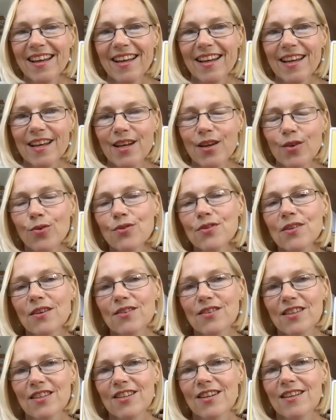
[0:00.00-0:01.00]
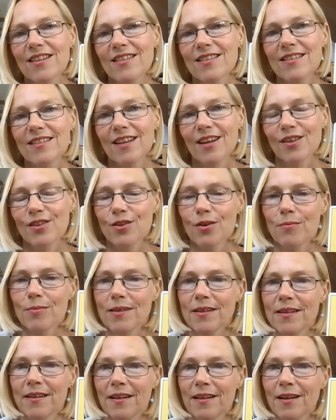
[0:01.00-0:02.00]
he also suggests
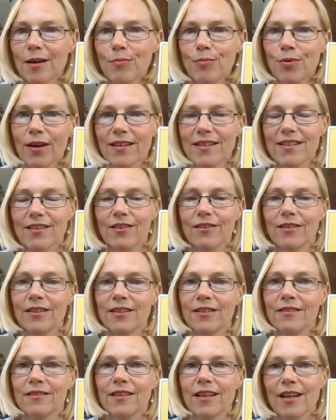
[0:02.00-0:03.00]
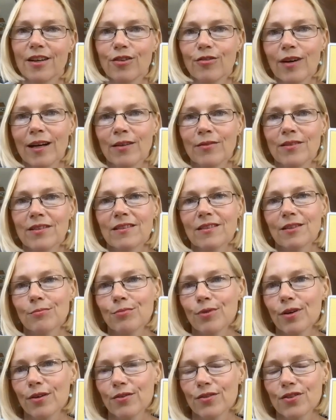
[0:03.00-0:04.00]
adopting a practical and a grounded
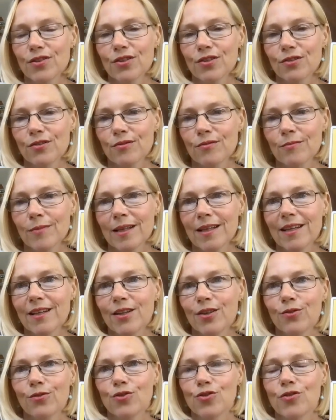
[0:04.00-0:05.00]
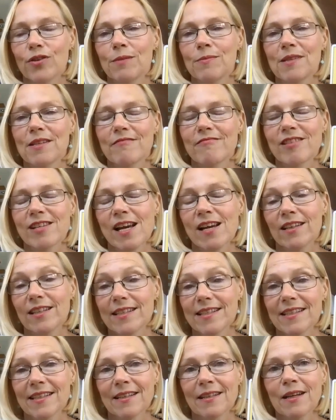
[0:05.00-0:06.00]
approach to making your dreams a
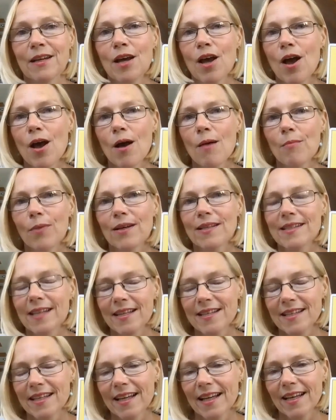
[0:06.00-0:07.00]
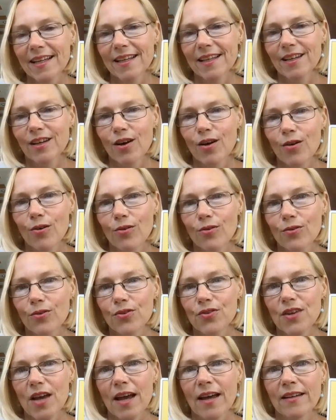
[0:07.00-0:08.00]
reality by setting clear
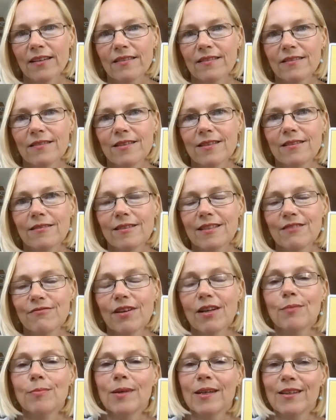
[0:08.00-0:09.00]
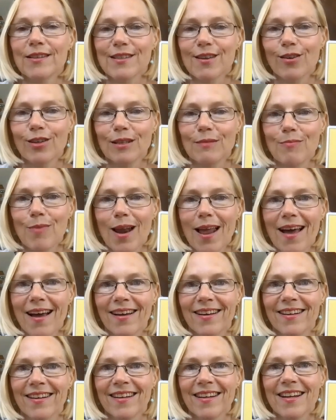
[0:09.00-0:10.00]
goals and developing a solid
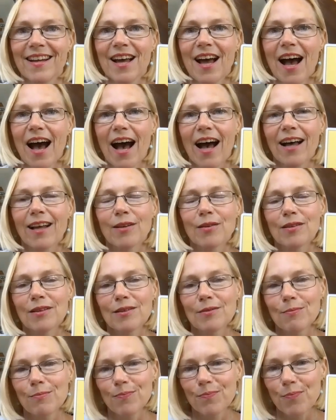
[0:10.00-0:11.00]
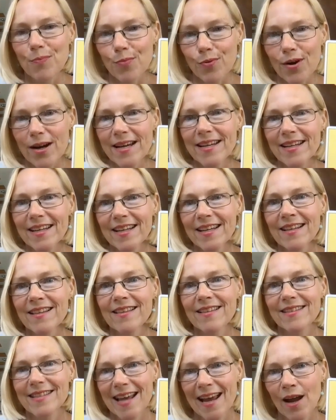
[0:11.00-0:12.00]
plan and
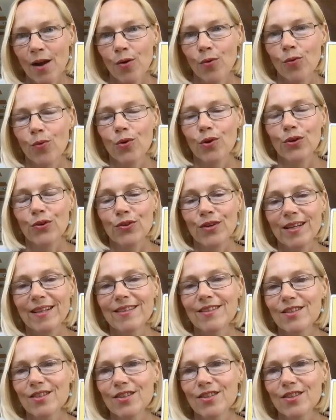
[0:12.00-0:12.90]
breaking down what you need